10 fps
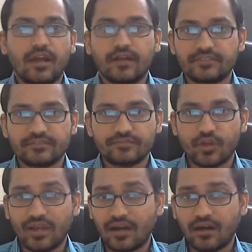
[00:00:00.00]
this
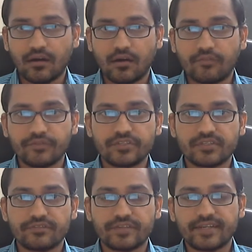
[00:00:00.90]

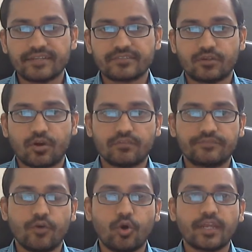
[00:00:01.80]
official figures are all
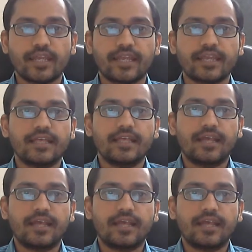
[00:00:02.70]
phony.